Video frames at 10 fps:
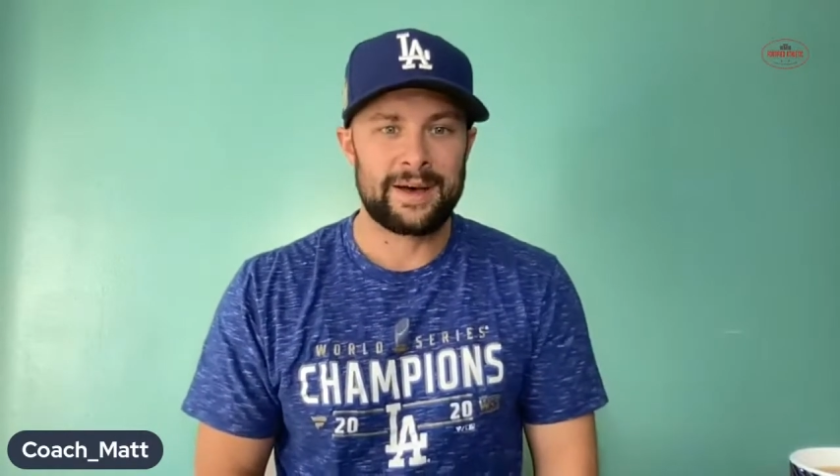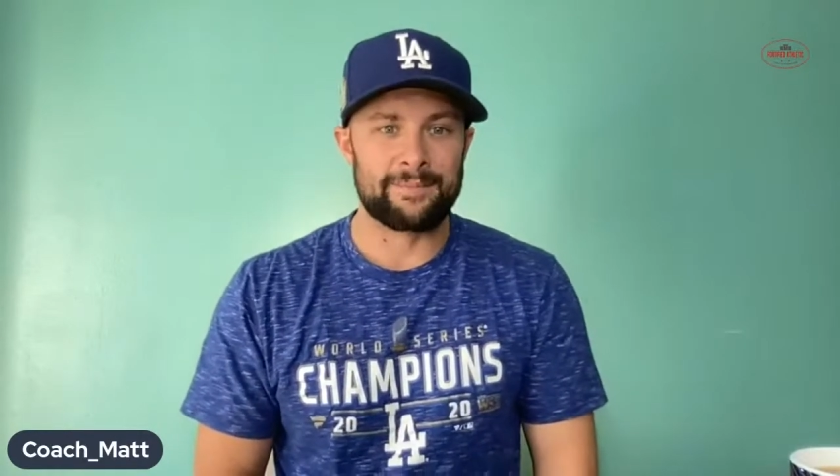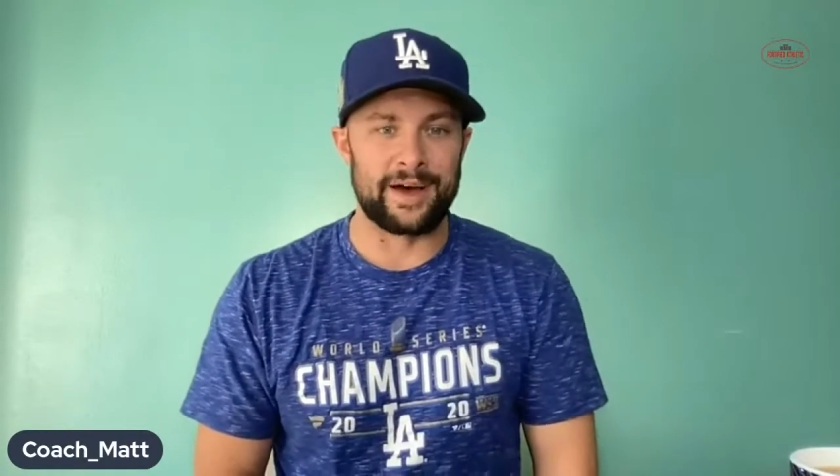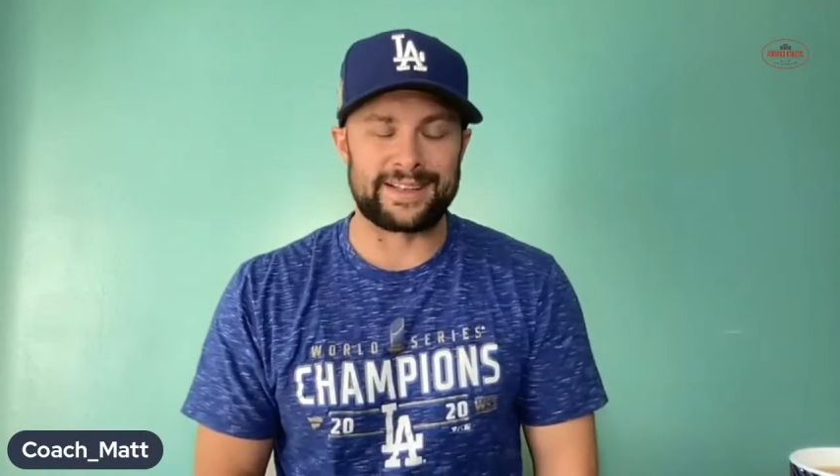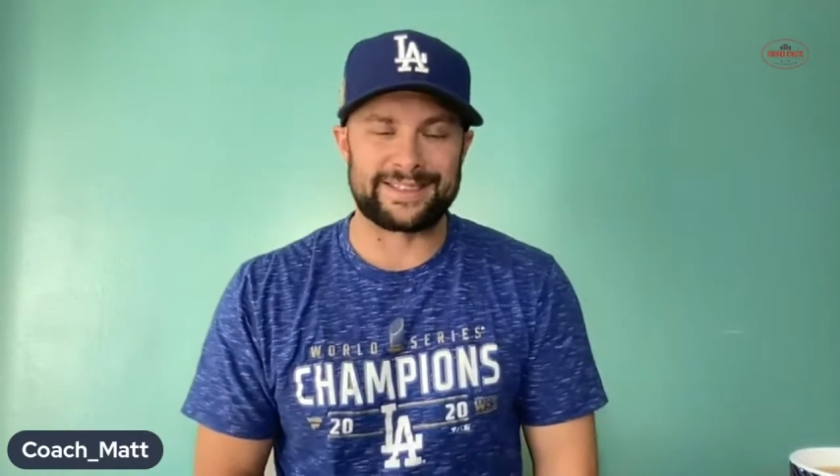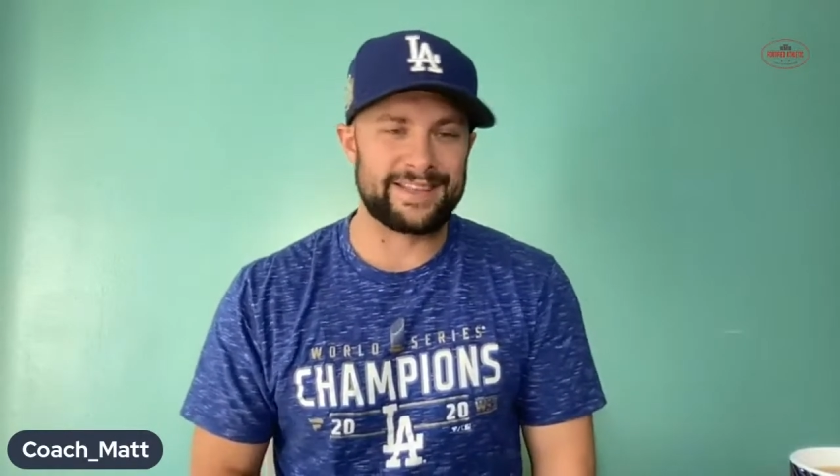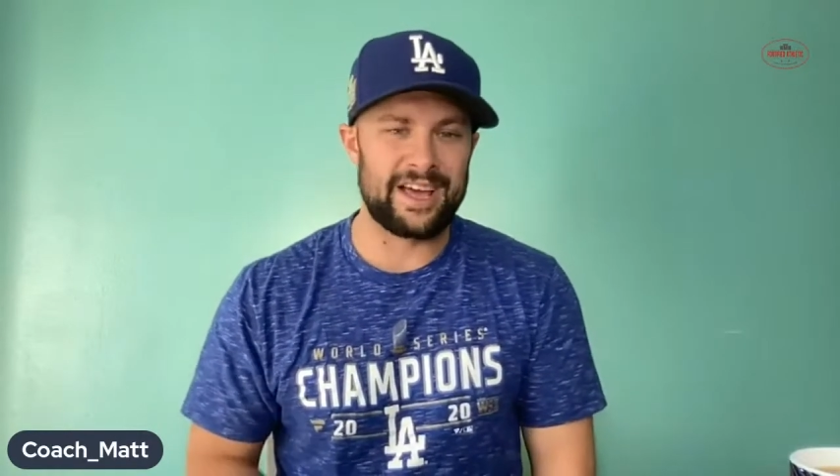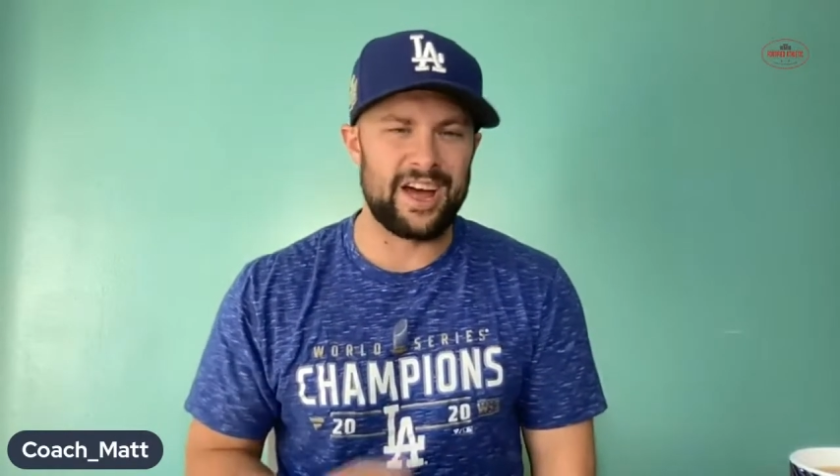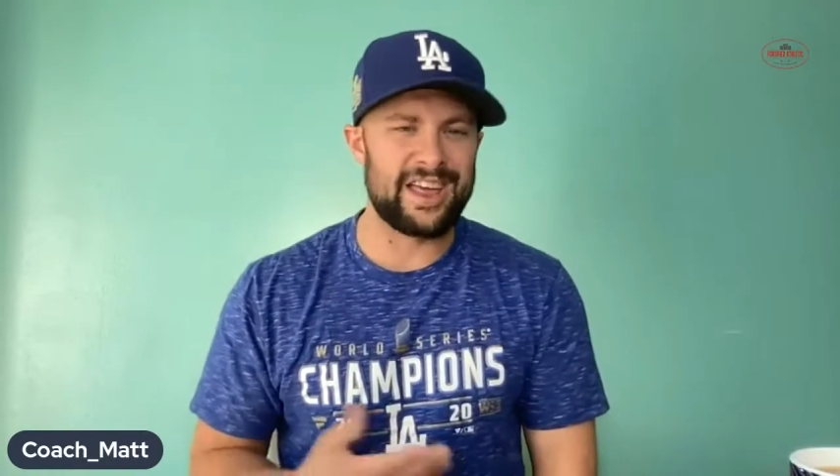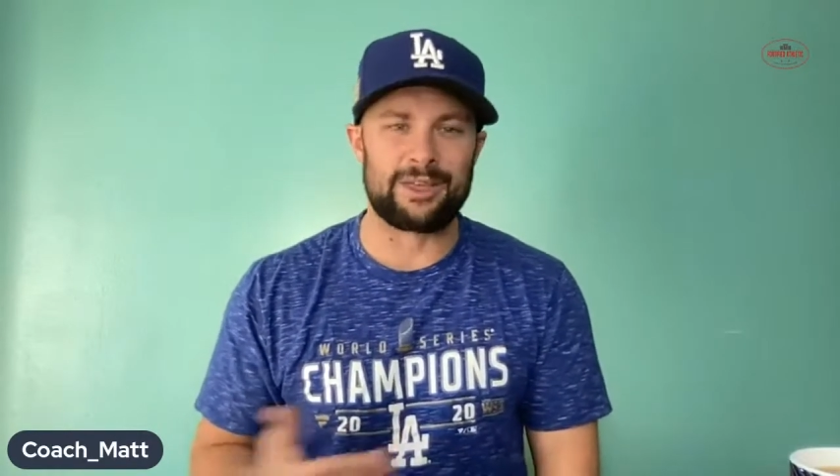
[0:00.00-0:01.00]
But
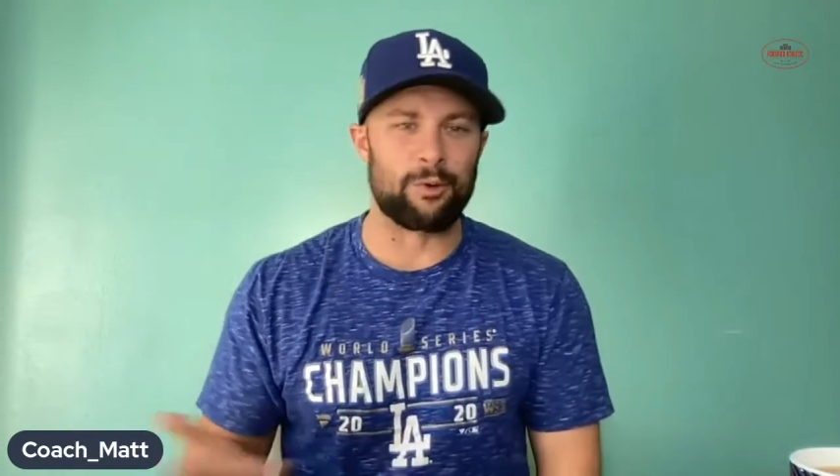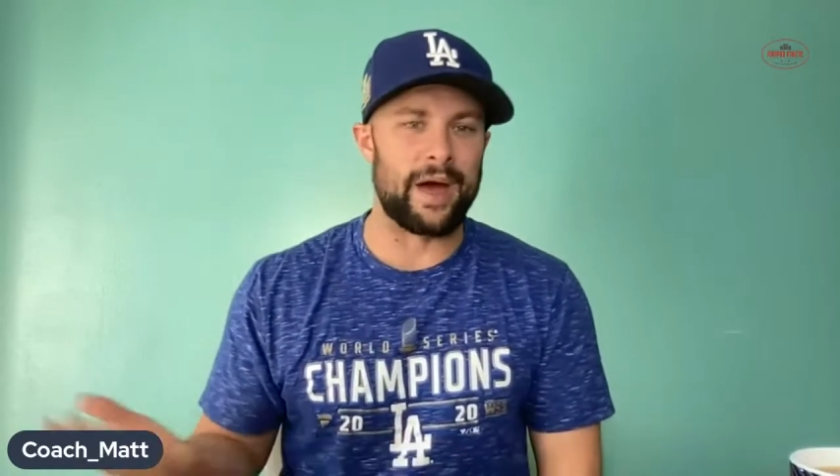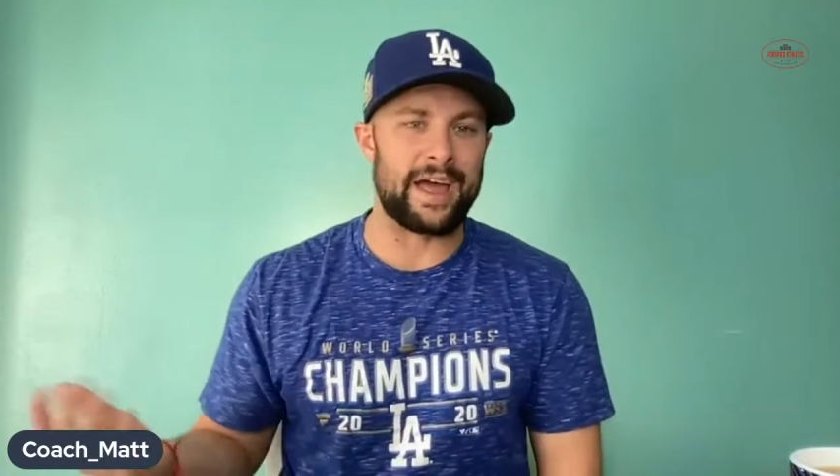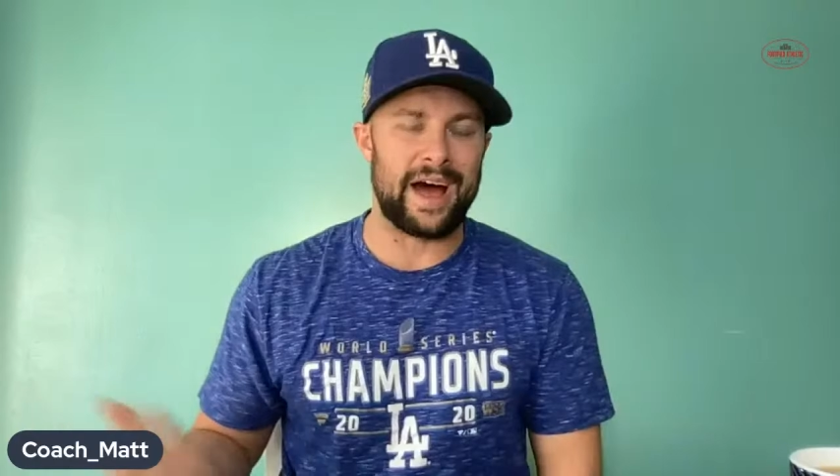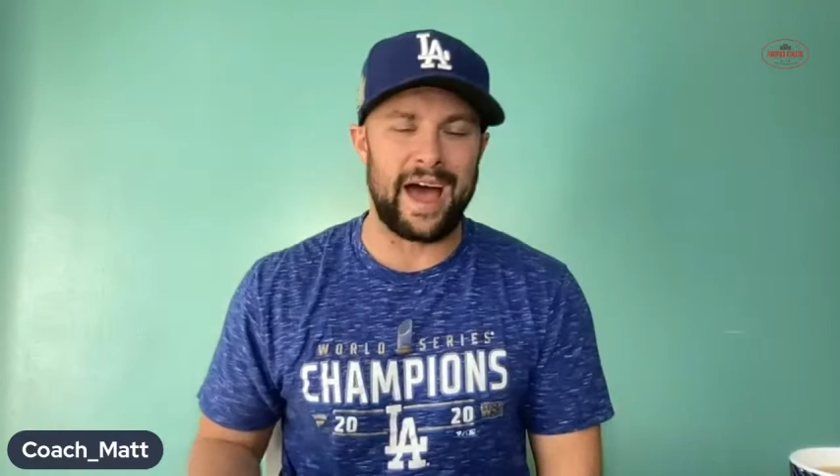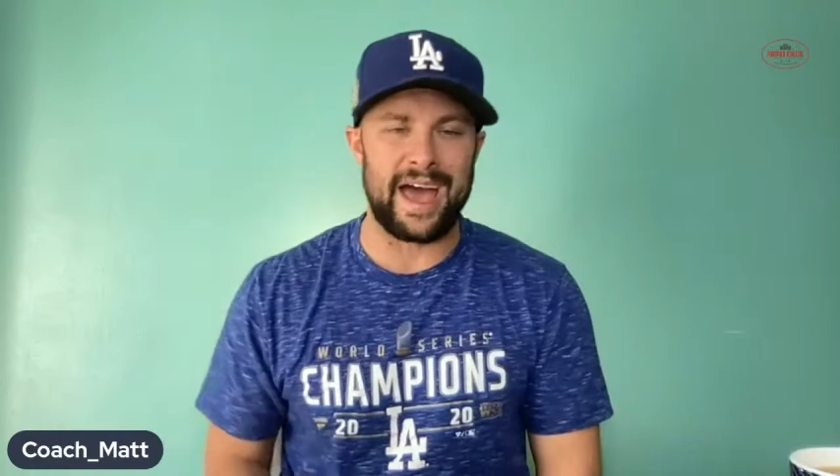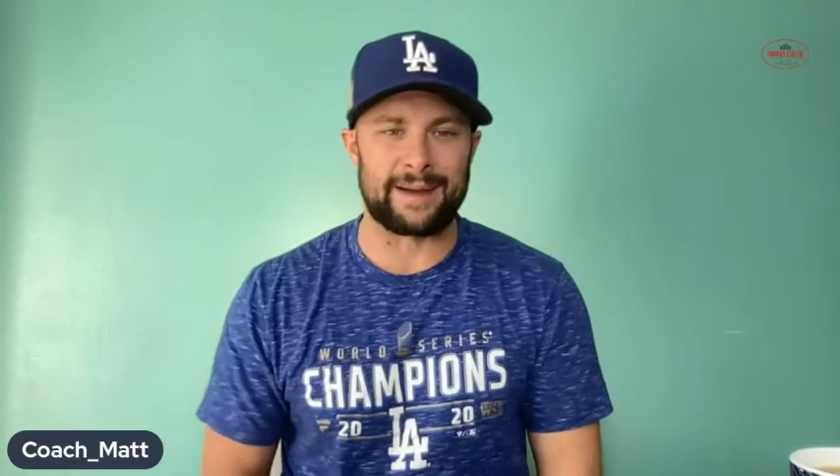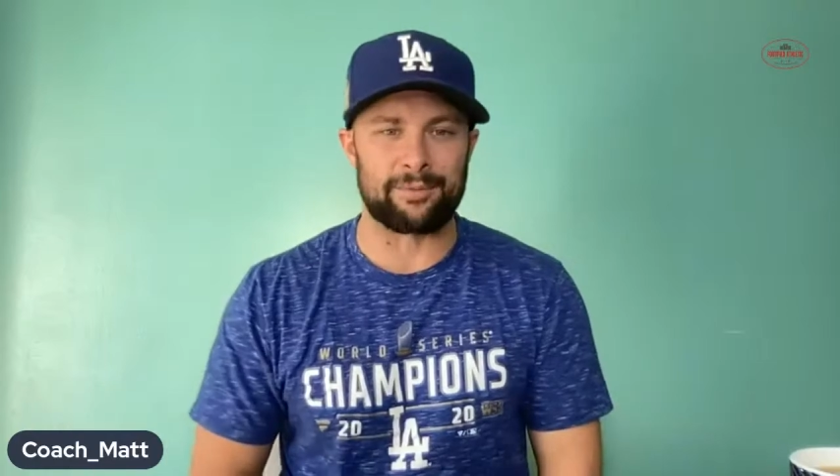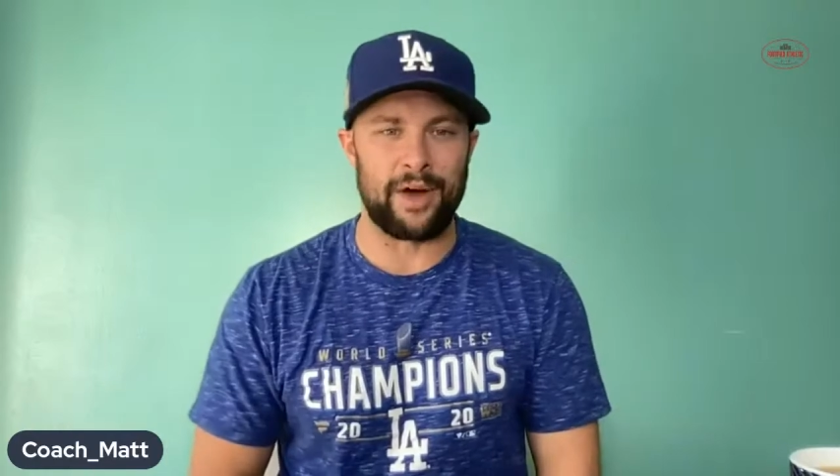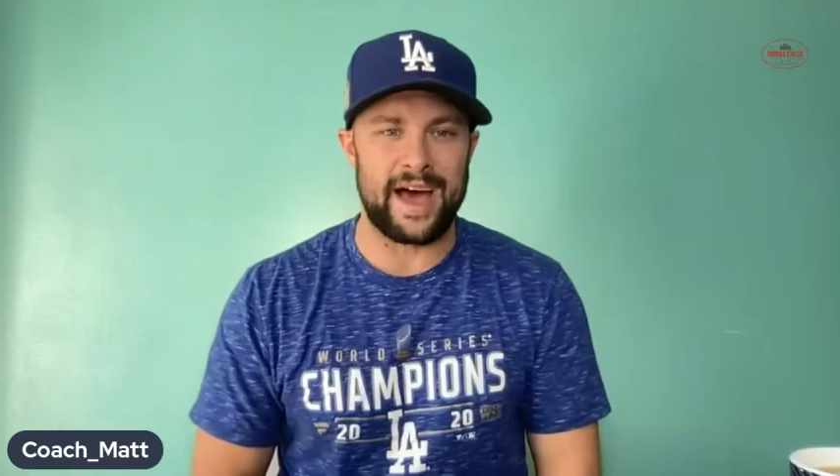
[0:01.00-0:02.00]
either way, I had
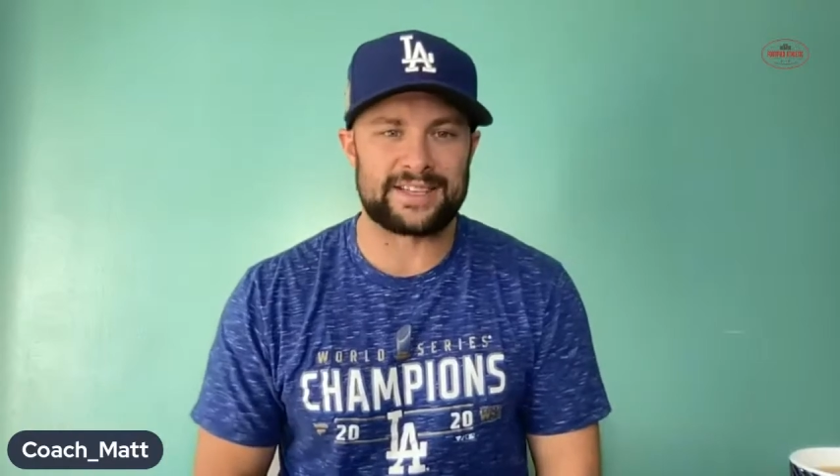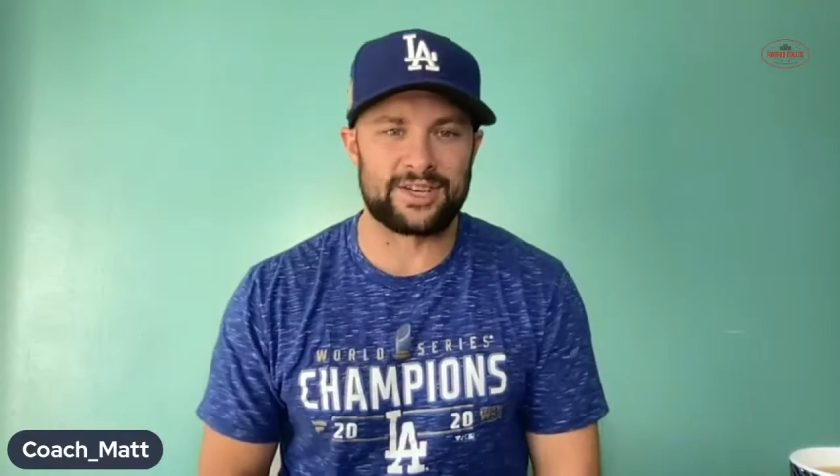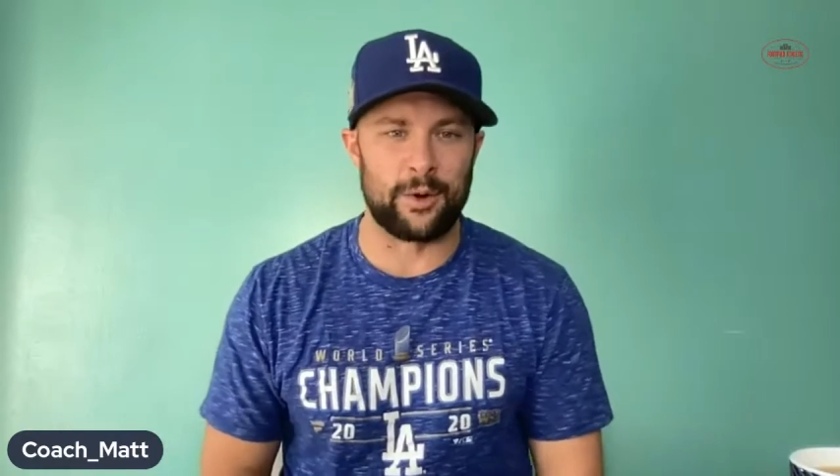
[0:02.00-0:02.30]
a blast.